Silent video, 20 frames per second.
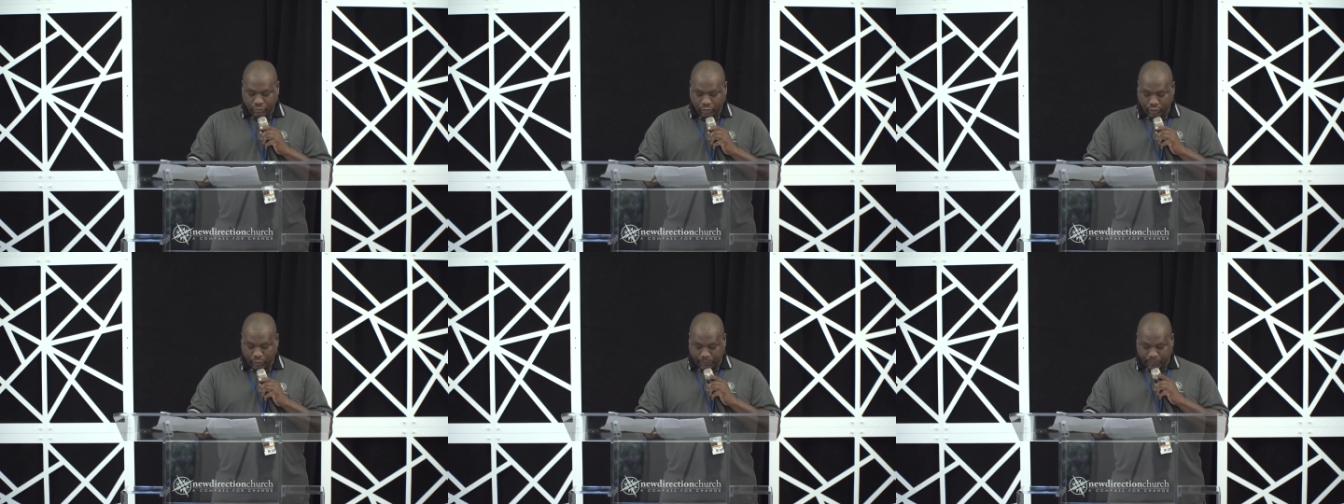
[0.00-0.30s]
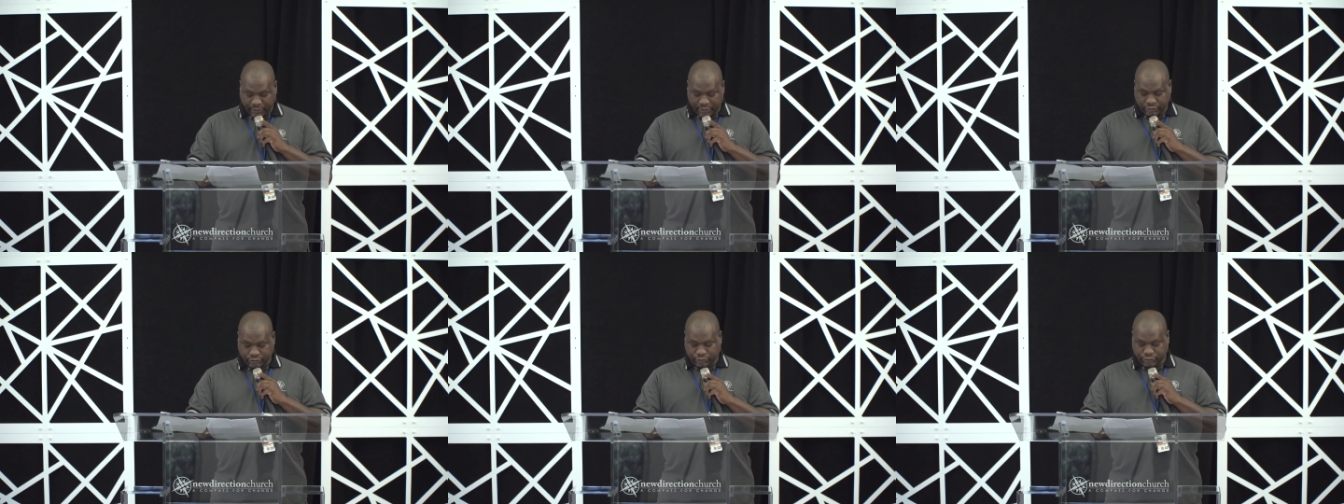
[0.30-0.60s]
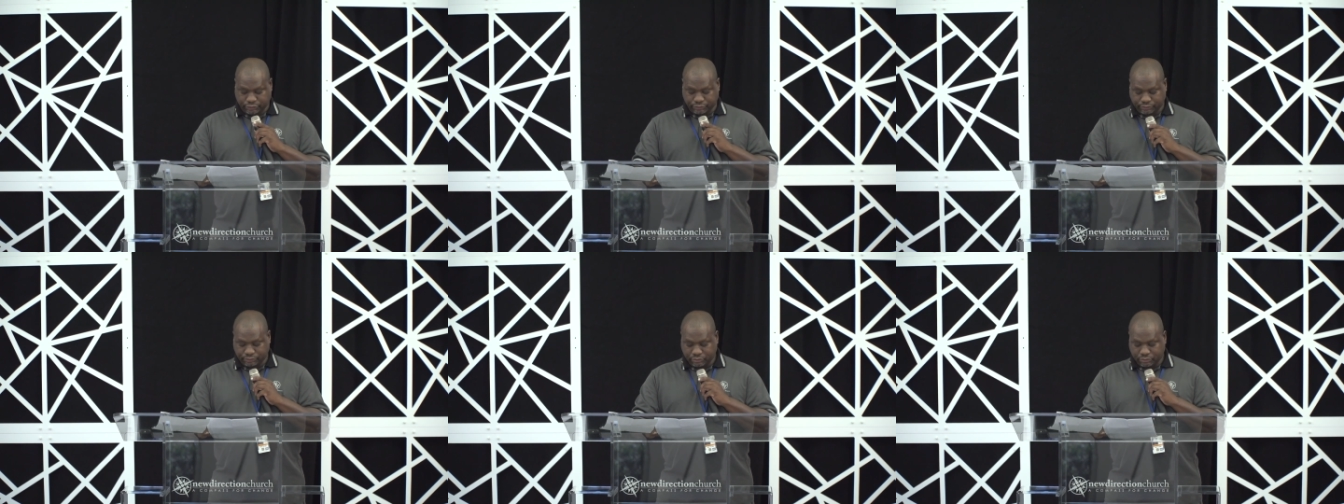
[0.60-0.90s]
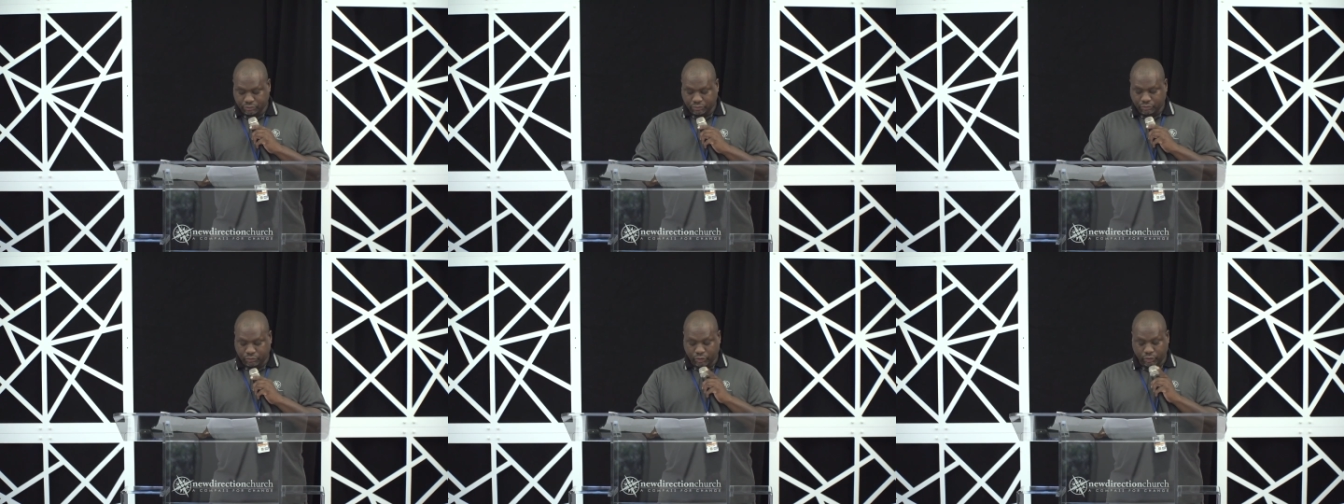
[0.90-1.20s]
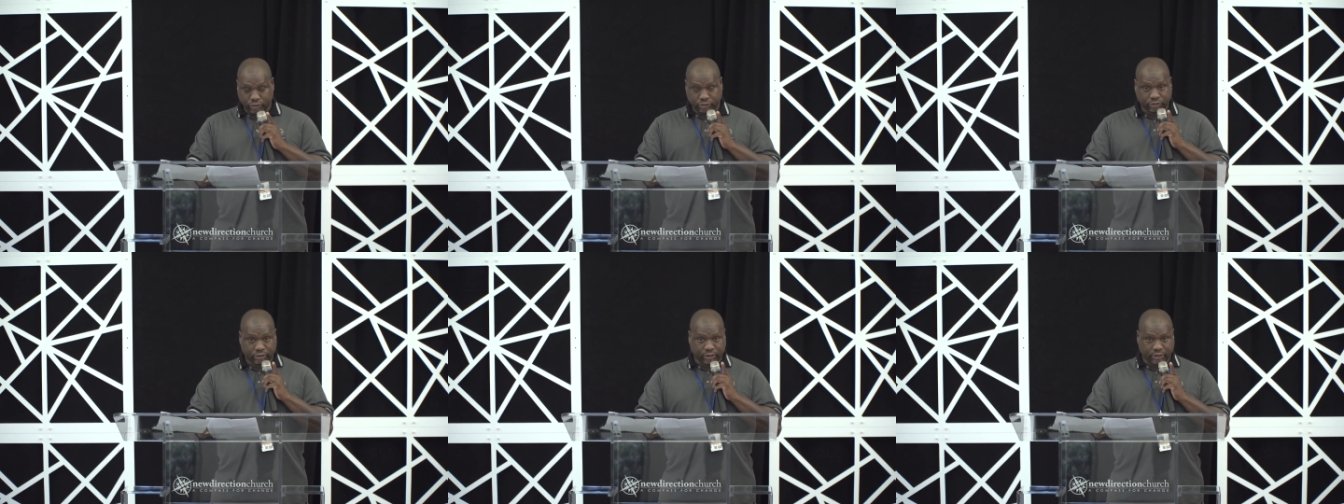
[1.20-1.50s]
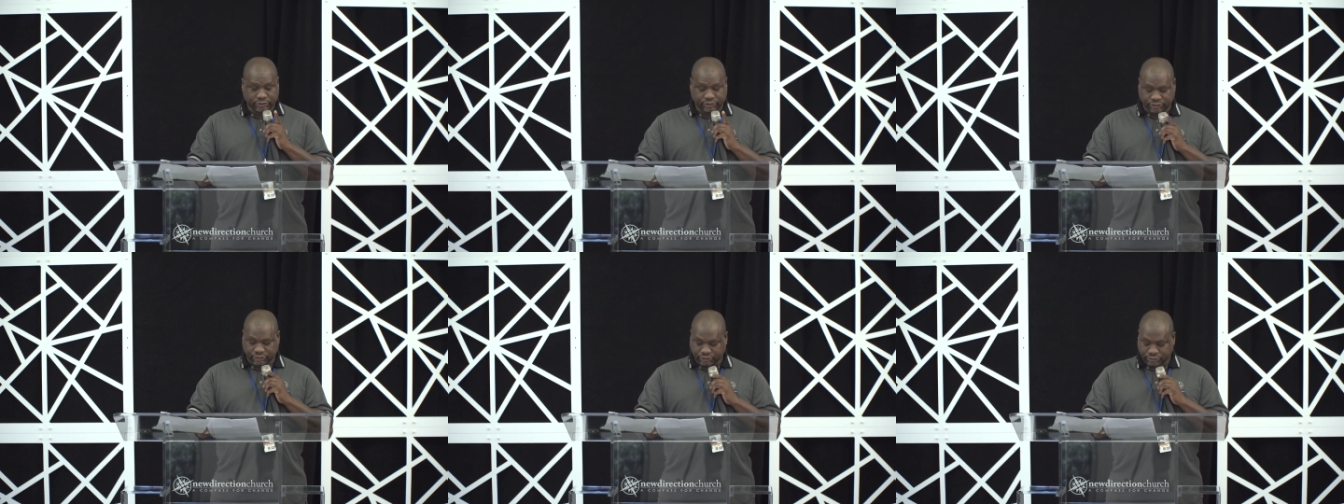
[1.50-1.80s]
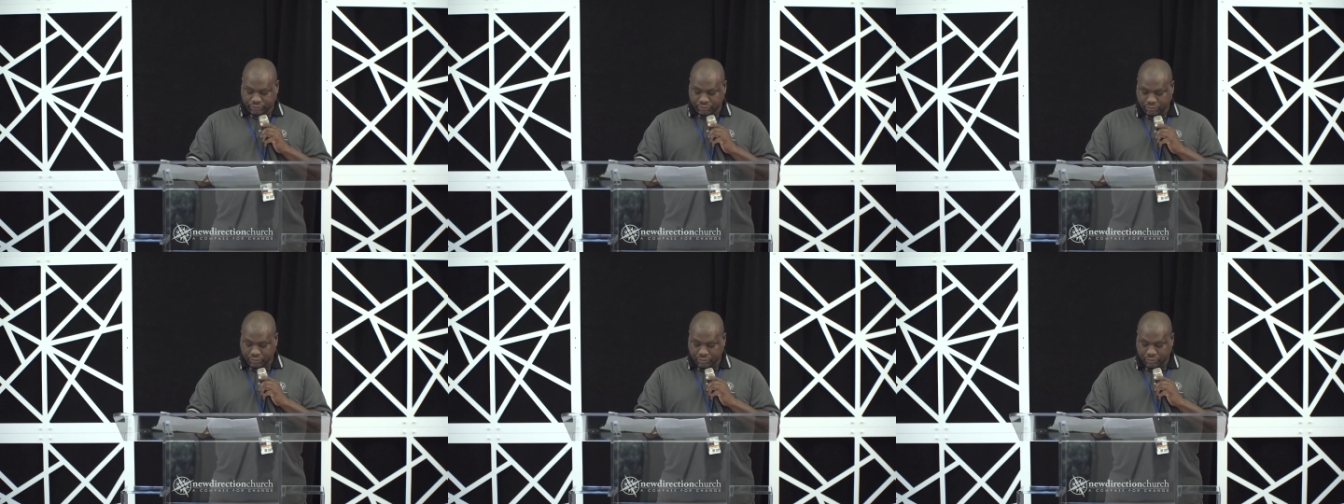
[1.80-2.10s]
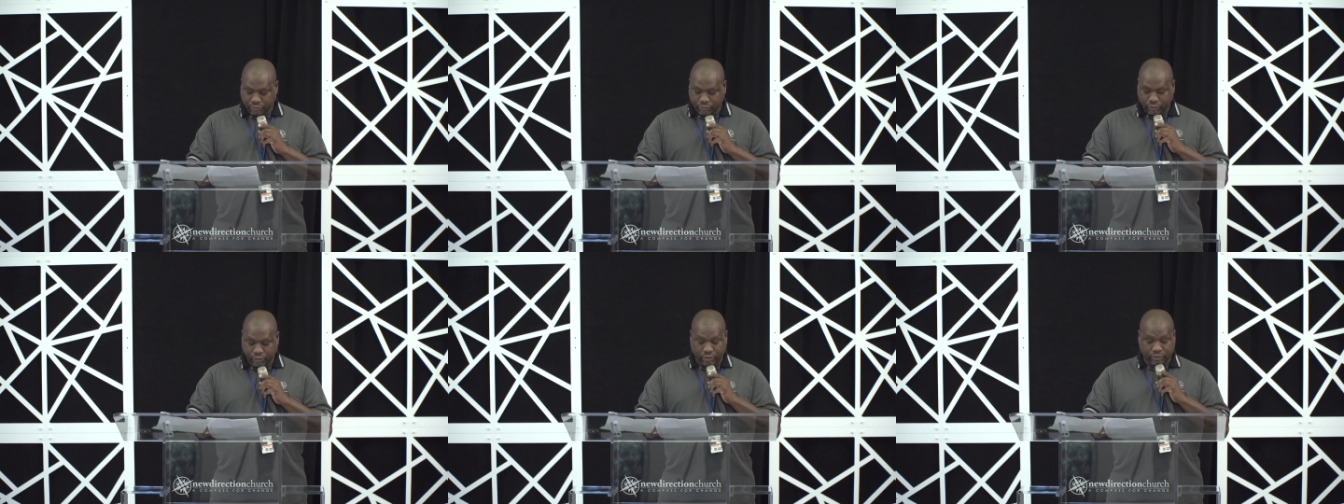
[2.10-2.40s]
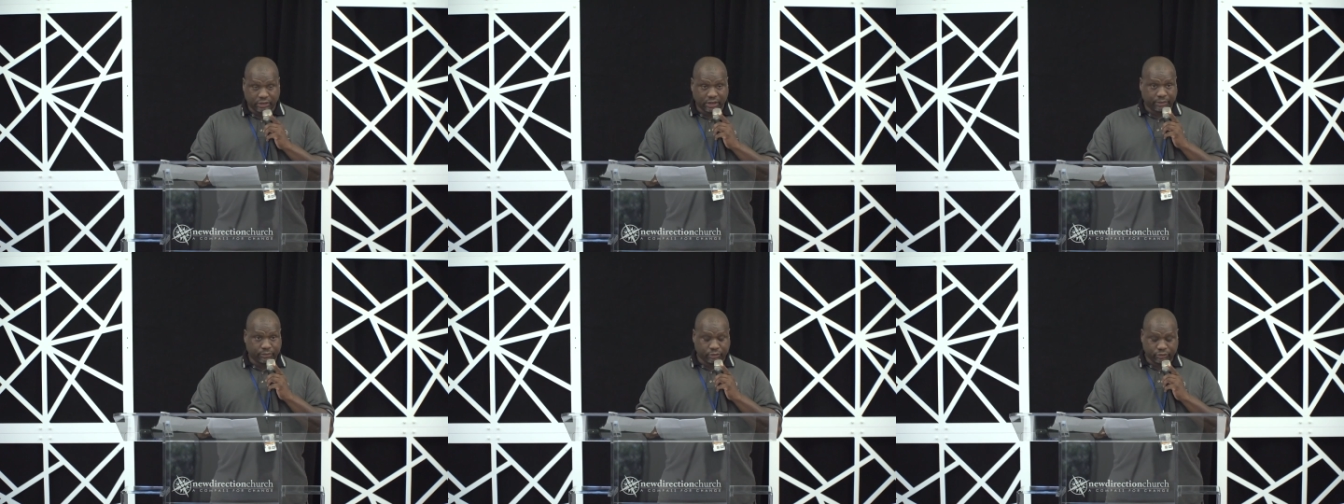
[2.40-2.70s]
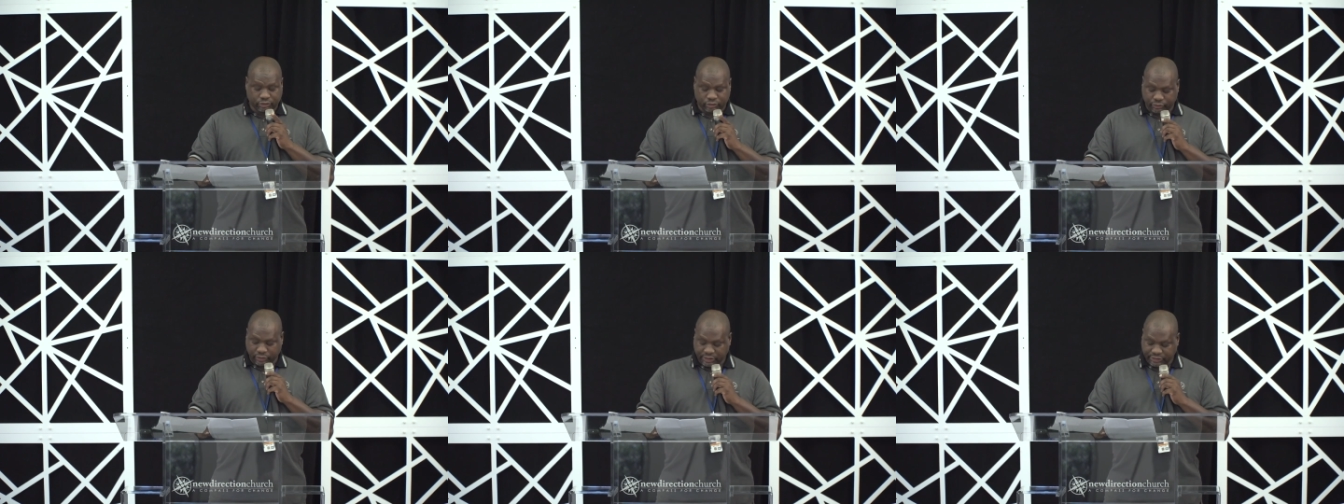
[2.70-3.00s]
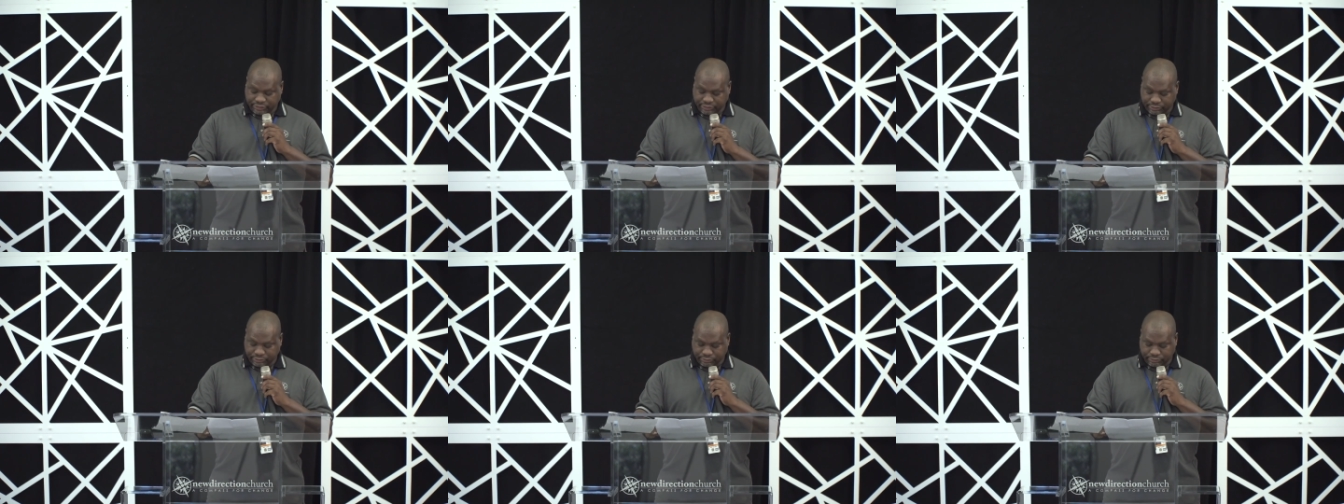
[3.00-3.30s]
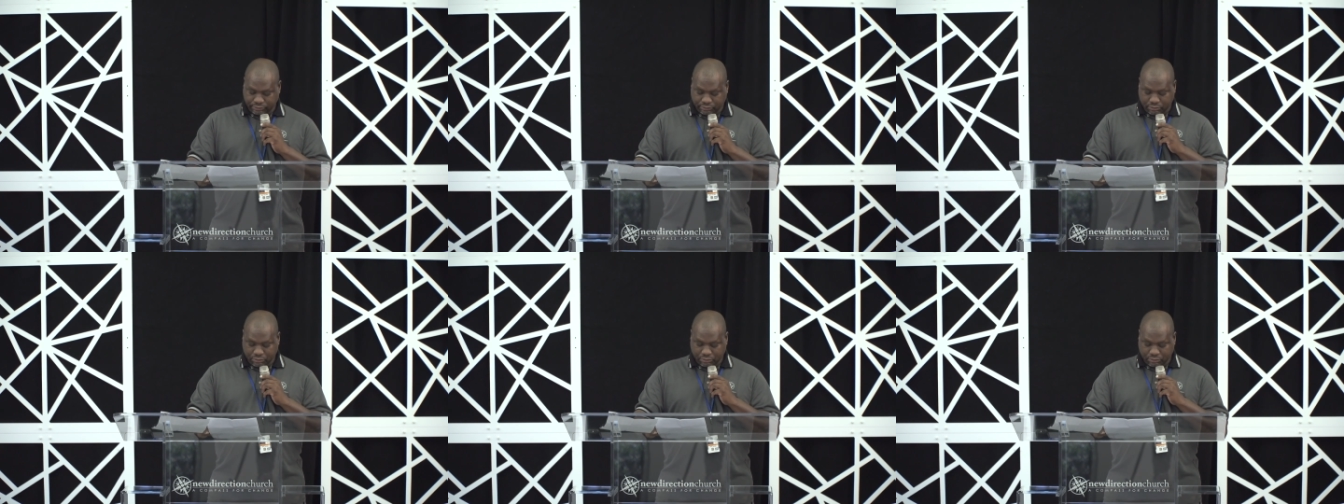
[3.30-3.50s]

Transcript: a picture, a touch, a demonstration,